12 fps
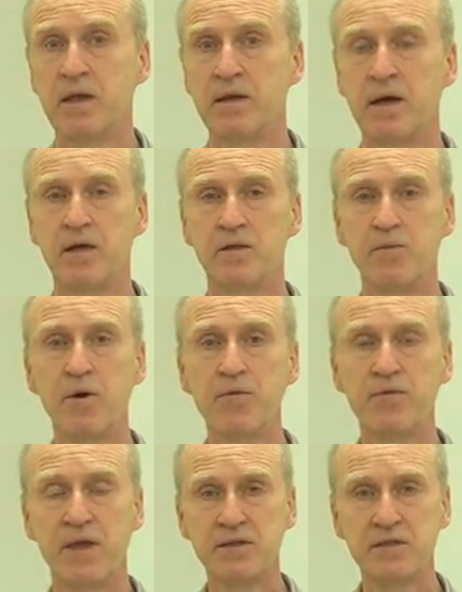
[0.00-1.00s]
Now, the
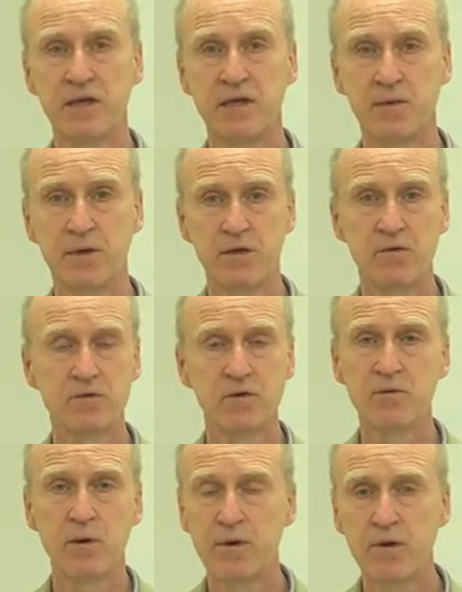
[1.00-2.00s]
modern internet that we're used to
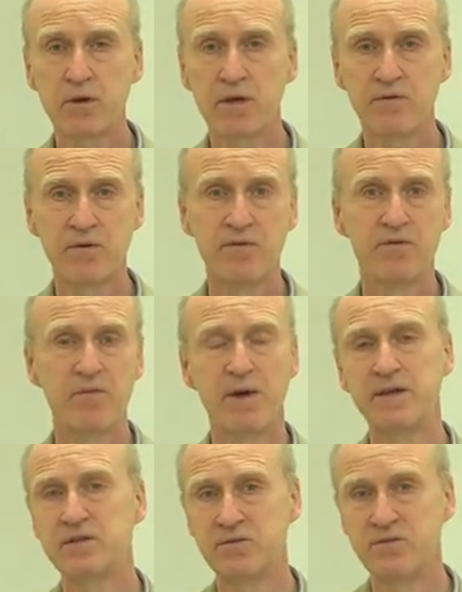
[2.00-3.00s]
when we're looking for
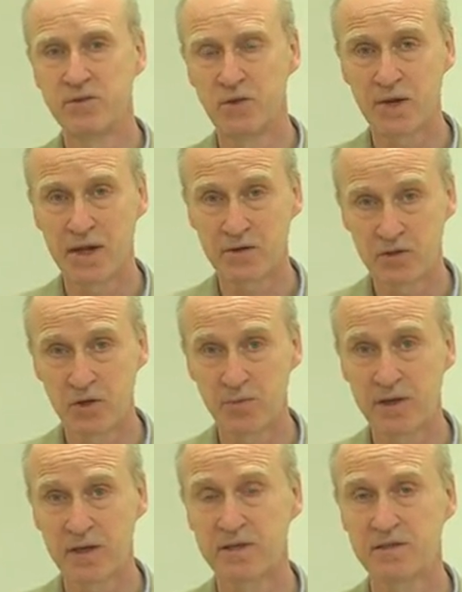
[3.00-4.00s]
information, doing our
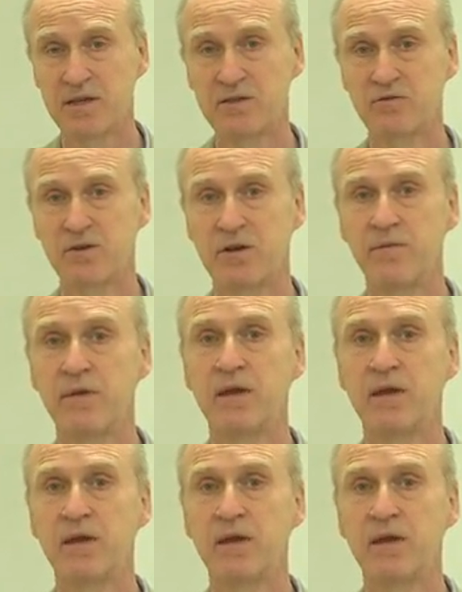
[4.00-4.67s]
shopping, etc.,